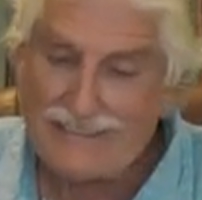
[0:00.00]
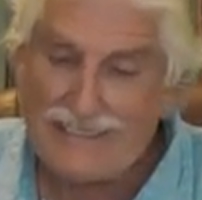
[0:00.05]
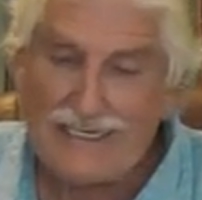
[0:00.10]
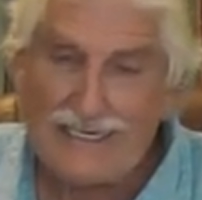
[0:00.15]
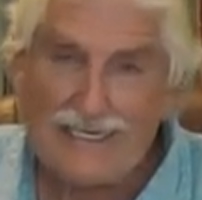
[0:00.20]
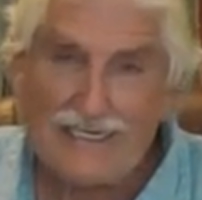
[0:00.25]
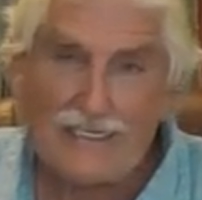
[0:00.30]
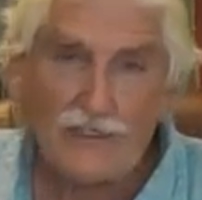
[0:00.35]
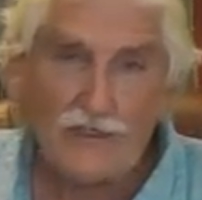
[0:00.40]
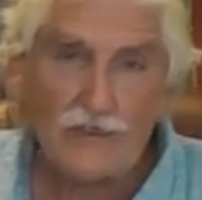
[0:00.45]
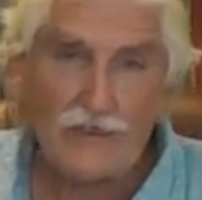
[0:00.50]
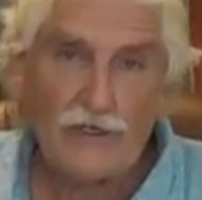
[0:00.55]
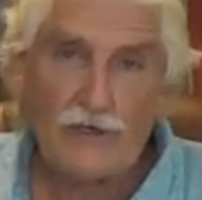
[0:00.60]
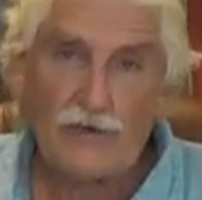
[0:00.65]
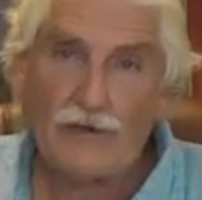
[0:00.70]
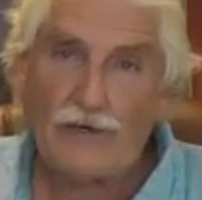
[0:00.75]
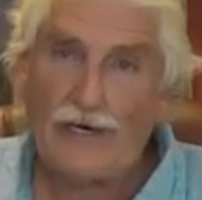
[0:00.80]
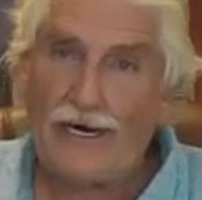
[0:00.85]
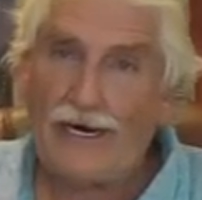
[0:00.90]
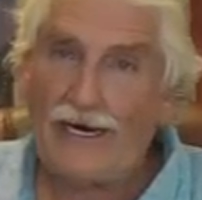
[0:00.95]
don't
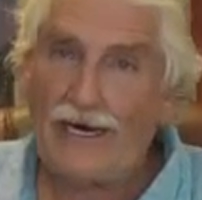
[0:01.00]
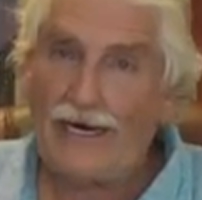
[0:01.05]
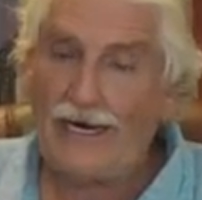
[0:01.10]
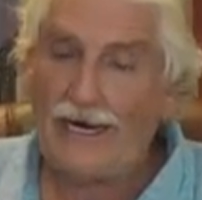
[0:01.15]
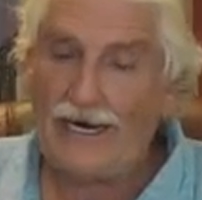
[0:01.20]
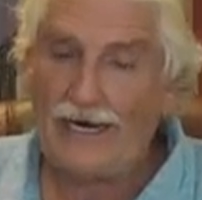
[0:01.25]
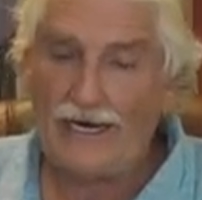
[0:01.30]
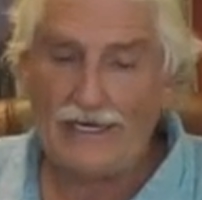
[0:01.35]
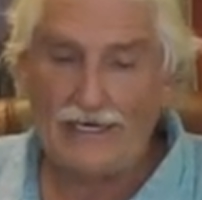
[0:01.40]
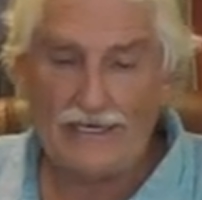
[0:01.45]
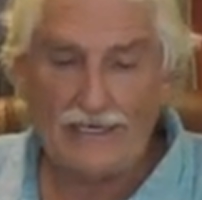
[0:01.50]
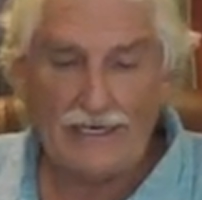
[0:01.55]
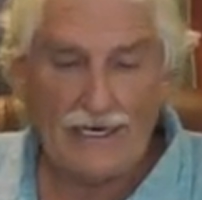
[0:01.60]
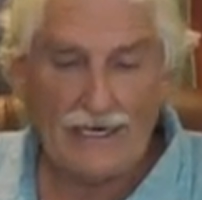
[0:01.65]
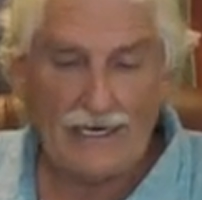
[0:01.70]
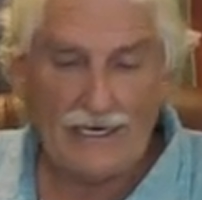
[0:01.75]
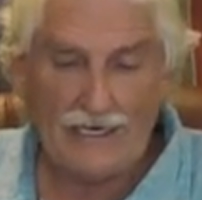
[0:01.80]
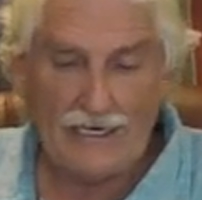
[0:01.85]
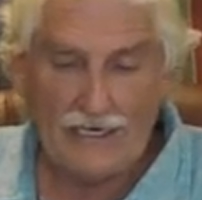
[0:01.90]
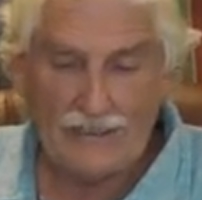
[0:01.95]
know.
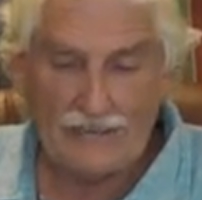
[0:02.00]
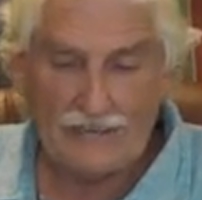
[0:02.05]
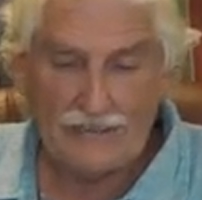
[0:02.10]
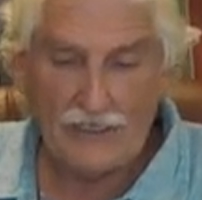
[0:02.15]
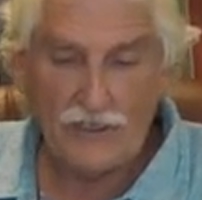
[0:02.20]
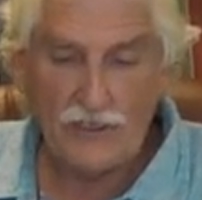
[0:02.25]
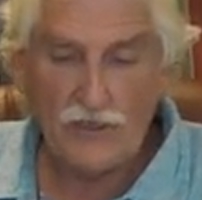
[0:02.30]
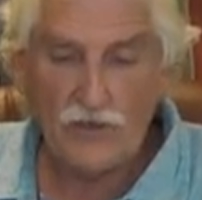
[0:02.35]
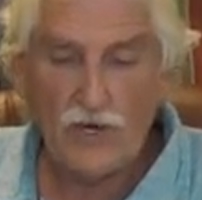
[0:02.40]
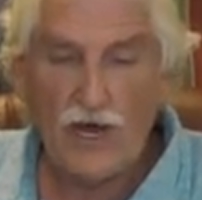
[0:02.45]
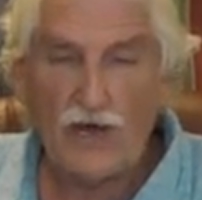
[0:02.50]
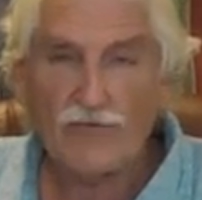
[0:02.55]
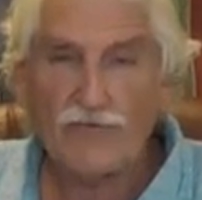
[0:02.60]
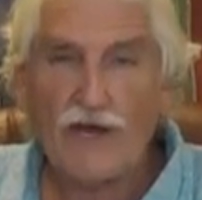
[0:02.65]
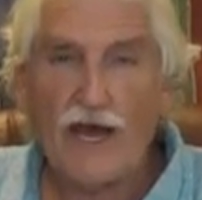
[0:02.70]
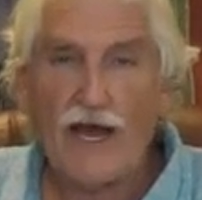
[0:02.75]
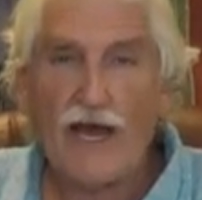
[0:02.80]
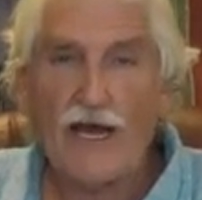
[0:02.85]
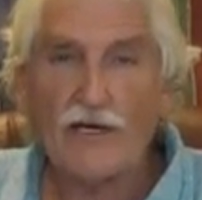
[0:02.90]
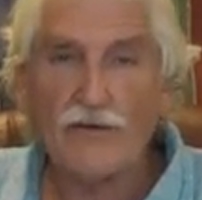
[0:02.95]
I think you have
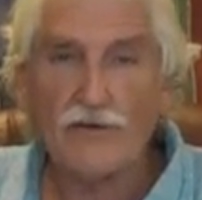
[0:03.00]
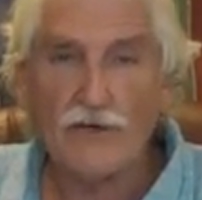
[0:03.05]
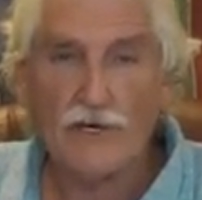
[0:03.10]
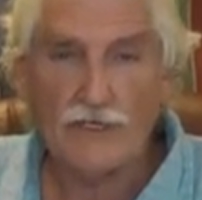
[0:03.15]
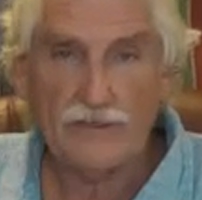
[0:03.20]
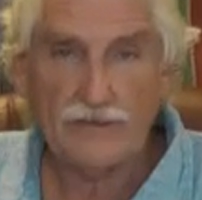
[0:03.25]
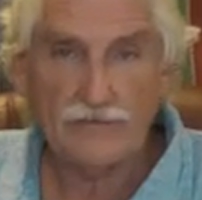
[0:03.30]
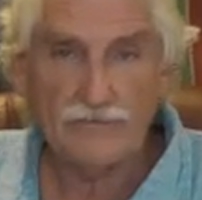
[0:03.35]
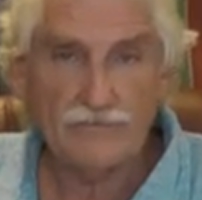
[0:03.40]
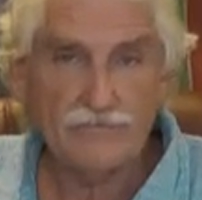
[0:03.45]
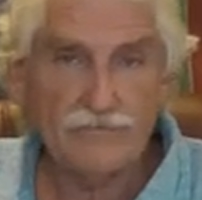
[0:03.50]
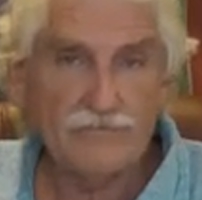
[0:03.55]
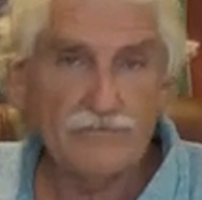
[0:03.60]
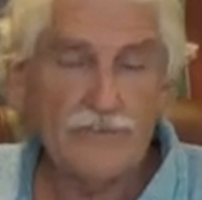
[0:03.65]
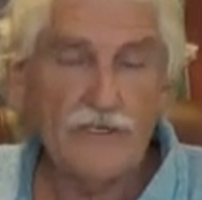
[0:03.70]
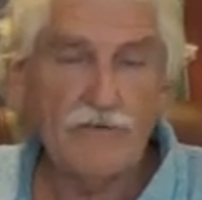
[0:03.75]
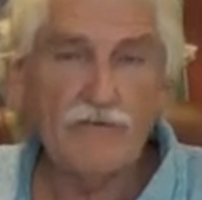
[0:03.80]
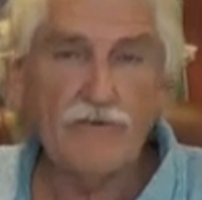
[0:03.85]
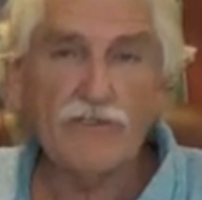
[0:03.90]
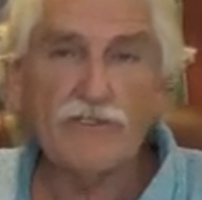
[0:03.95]
to hydrate.
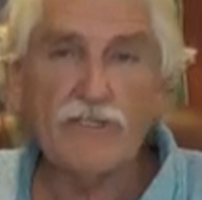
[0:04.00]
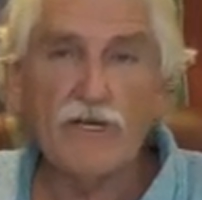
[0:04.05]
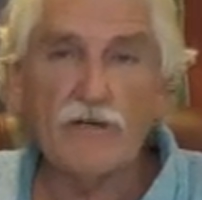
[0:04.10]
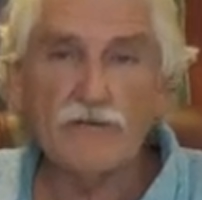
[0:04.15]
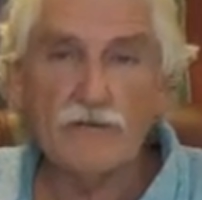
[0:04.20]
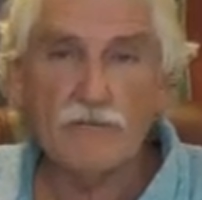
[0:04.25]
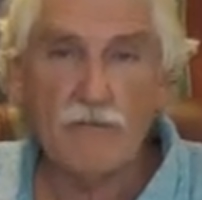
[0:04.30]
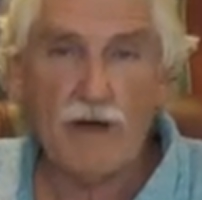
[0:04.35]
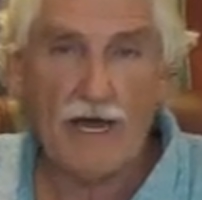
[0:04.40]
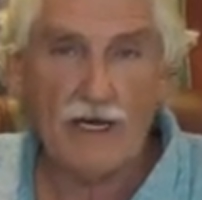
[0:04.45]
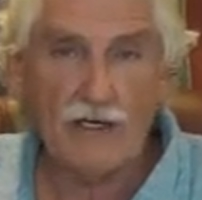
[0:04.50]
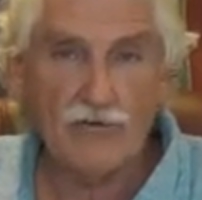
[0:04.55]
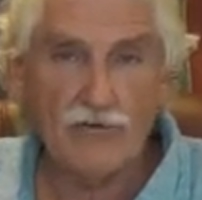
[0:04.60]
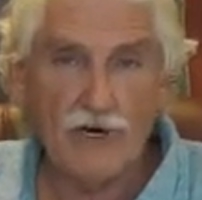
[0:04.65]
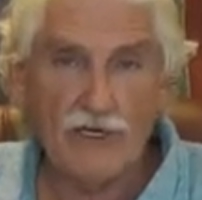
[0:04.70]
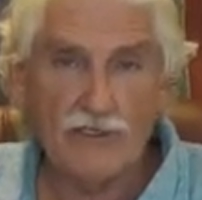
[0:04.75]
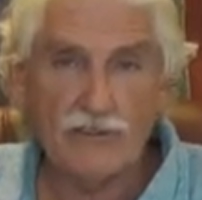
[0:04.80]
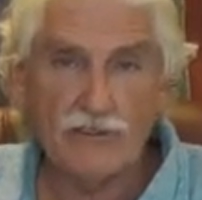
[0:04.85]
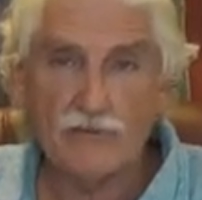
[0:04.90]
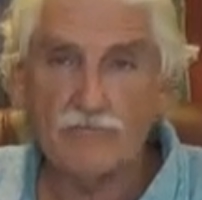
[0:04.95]
Give yourself some
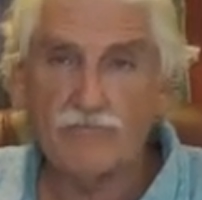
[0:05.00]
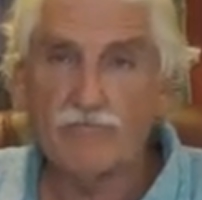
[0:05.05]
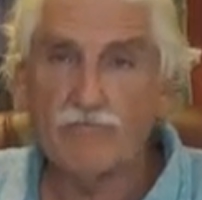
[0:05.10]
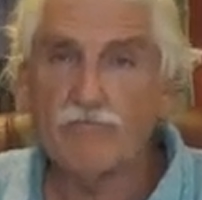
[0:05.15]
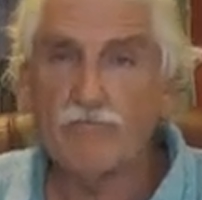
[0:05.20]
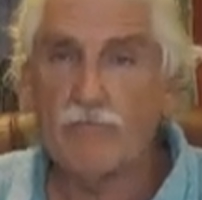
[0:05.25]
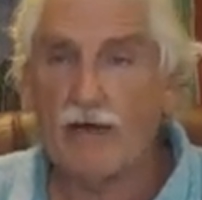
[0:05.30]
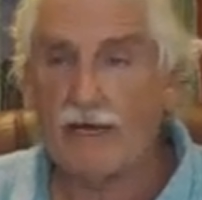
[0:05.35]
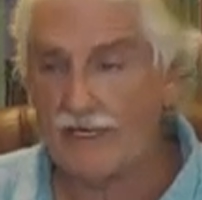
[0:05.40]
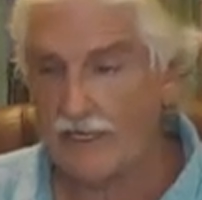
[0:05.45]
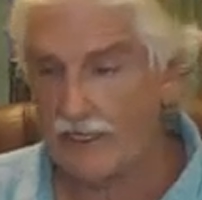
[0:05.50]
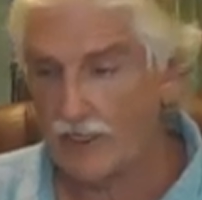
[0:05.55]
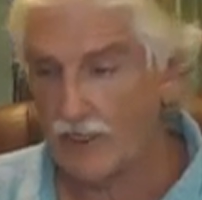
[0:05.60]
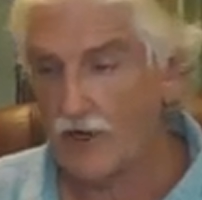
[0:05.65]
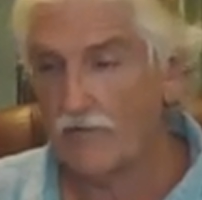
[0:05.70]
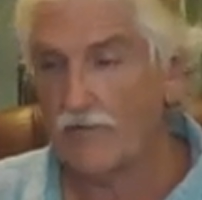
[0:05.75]
hydration by getting